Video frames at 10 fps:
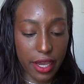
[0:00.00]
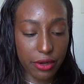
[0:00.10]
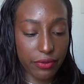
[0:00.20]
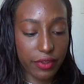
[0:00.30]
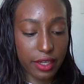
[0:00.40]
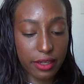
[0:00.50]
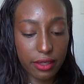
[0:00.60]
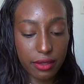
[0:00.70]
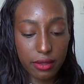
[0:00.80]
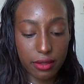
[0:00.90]
I don't think
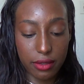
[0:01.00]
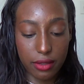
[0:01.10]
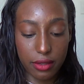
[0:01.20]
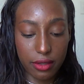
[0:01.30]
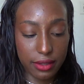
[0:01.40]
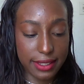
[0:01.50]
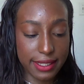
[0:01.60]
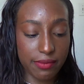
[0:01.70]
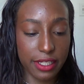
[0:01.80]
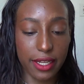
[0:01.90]
this is
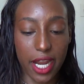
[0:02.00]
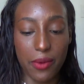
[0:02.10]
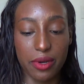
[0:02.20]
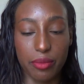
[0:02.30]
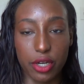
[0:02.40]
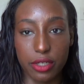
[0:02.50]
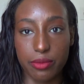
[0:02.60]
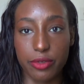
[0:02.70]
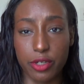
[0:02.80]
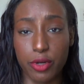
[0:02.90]
something that I would
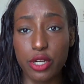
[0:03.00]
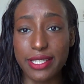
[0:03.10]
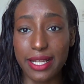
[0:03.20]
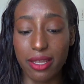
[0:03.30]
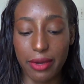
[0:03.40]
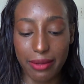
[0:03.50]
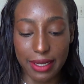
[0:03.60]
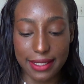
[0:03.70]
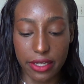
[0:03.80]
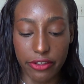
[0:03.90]
personally buy
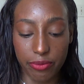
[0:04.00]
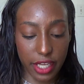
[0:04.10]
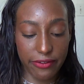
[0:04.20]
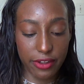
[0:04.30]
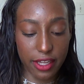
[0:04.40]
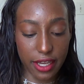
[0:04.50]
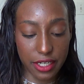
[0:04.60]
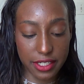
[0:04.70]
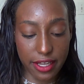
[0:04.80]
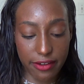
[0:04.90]
myself. I feel like I
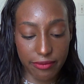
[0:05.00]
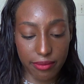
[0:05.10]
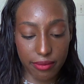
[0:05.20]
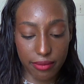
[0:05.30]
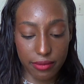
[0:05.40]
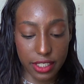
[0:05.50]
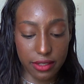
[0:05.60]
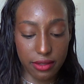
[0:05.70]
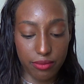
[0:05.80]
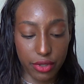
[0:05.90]
just have
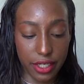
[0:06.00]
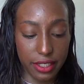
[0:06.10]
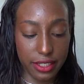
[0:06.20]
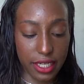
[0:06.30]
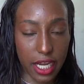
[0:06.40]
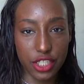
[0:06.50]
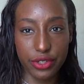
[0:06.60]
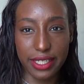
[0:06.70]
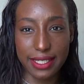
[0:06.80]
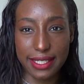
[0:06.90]
pretty
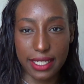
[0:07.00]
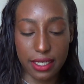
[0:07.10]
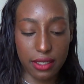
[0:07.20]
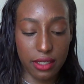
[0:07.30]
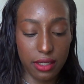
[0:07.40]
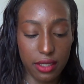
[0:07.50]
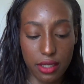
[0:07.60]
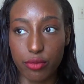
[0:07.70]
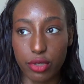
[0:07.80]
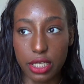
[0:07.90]
dehydrated skin.
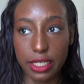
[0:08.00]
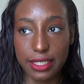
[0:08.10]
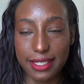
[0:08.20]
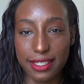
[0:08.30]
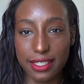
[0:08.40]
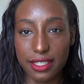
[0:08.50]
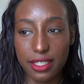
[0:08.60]
The product doesn't